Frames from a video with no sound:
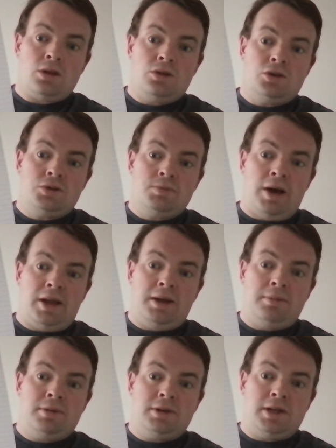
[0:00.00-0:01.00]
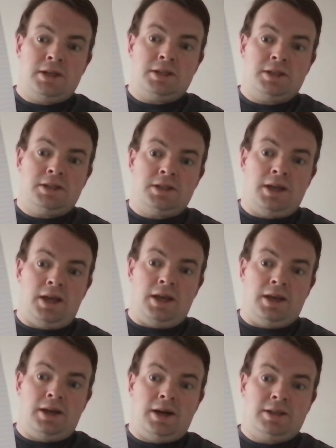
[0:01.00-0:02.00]
there's many positions that he
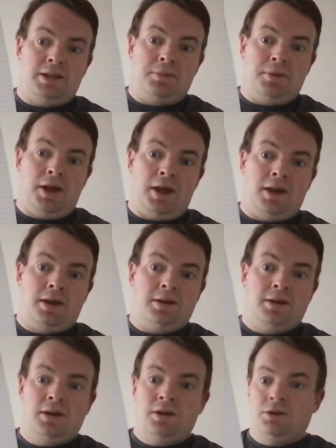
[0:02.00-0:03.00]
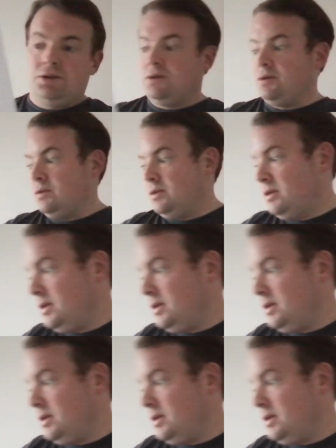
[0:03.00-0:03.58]
can actually play in. So,